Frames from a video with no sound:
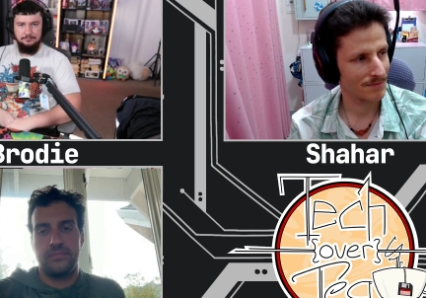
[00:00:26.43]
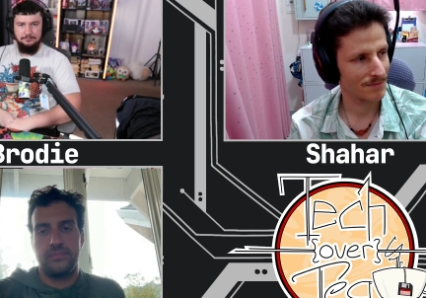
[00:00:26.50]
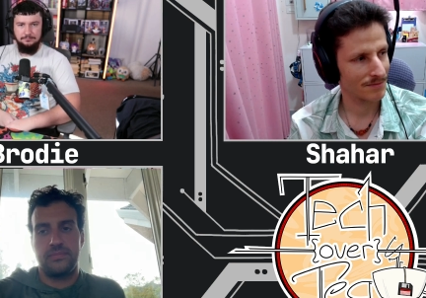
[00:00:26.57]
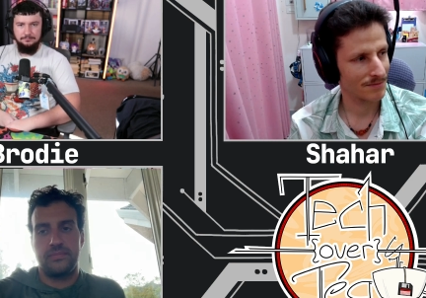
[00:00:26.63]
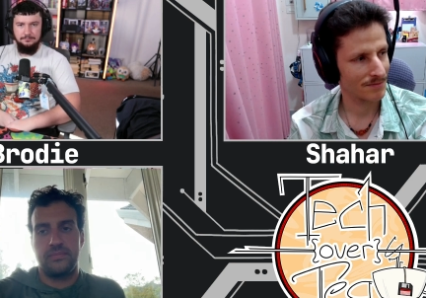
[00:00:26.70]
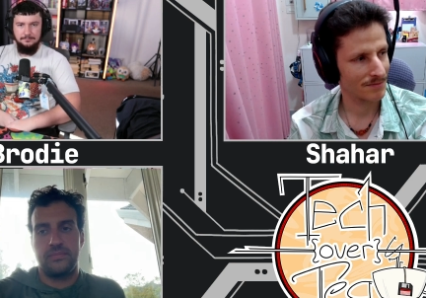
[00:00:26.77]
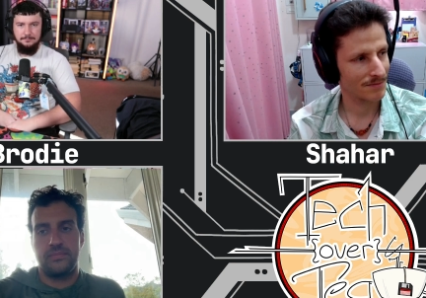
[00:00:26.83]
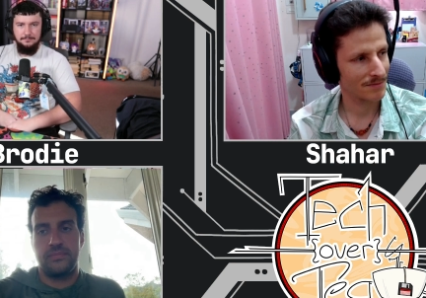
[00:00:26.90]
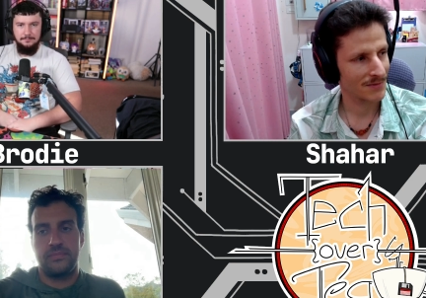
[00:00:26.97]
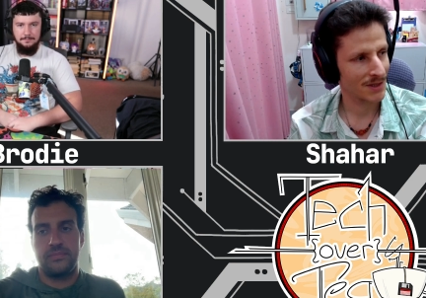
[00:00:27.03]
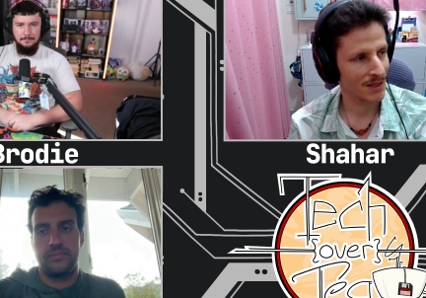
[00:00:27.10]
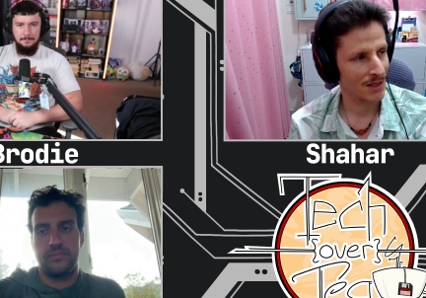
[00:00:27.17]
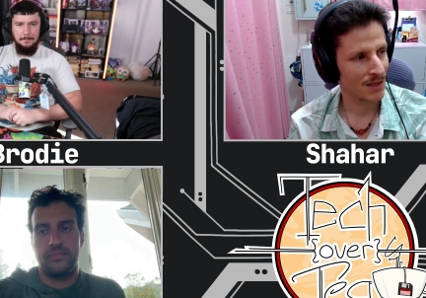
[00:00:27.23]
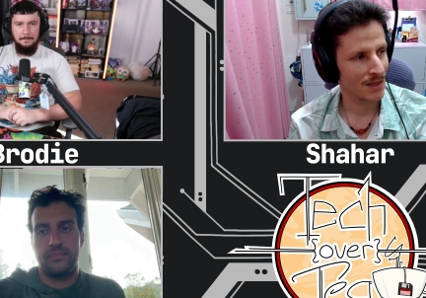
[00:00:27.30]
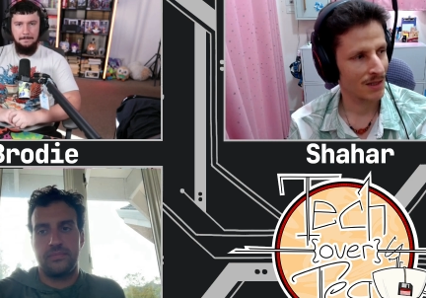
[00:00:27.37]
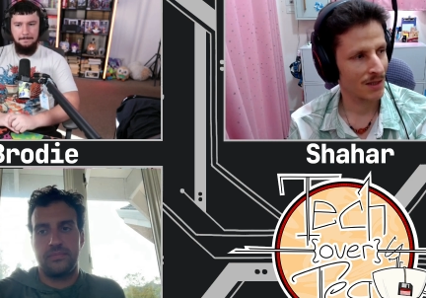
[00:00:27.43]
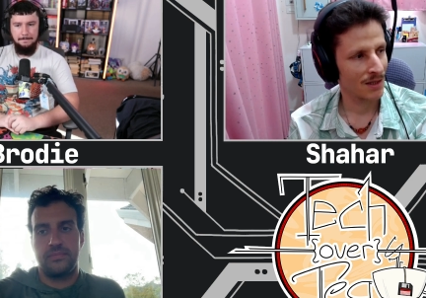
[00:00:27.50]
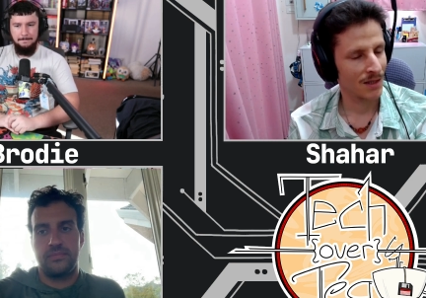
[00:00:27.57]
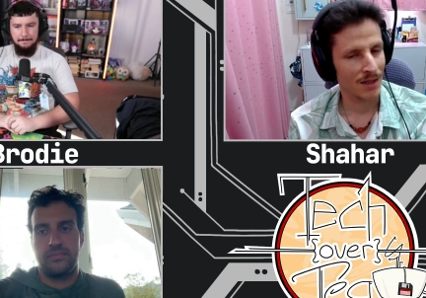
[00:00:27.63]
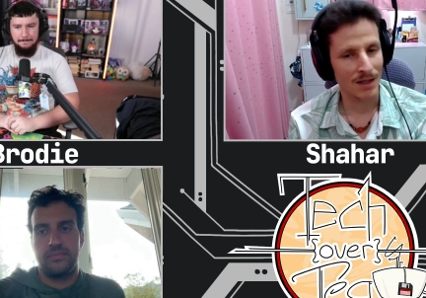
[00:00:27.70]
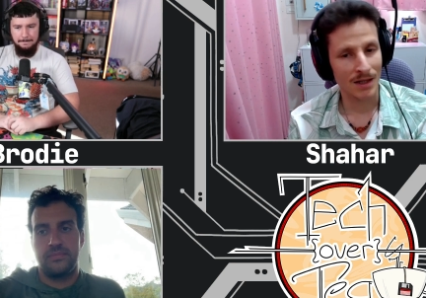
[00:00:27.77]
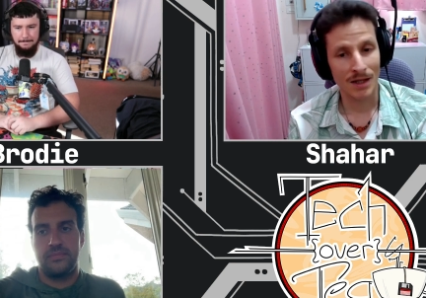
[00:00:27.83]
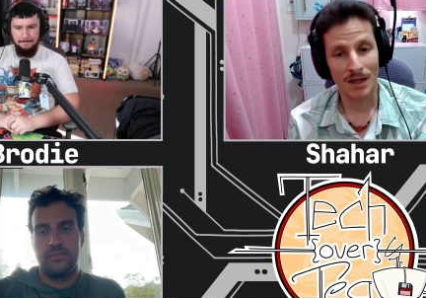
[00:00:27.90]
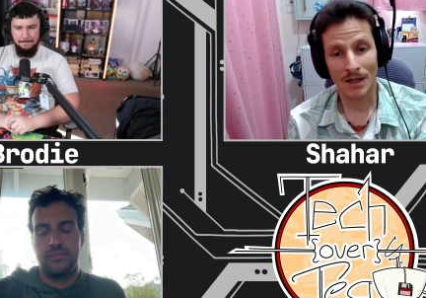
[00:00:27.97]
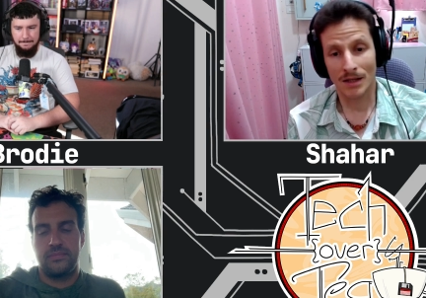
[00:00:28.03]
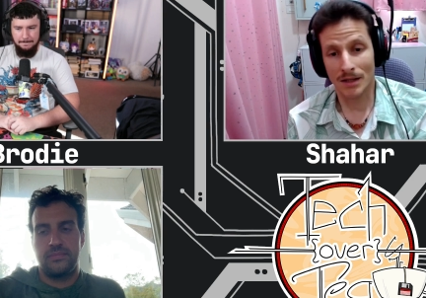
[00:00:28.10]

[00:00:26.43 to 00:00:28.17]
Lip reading: (no one is talking)